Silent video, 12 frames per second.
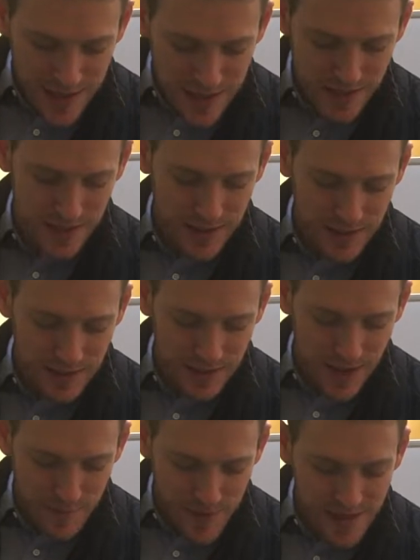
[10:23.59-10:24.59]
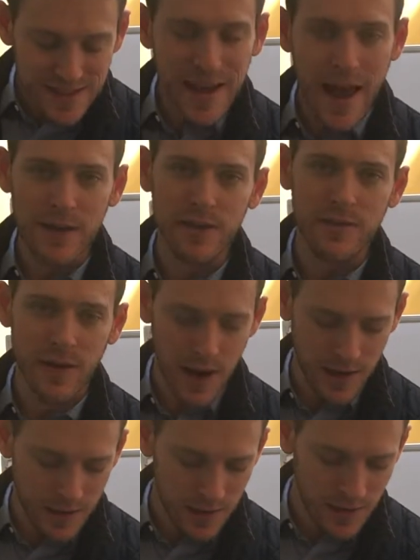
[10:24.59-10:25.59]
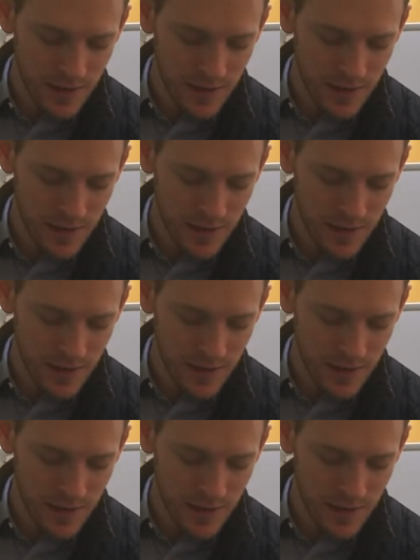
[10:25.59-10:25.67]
eat and be satisfied.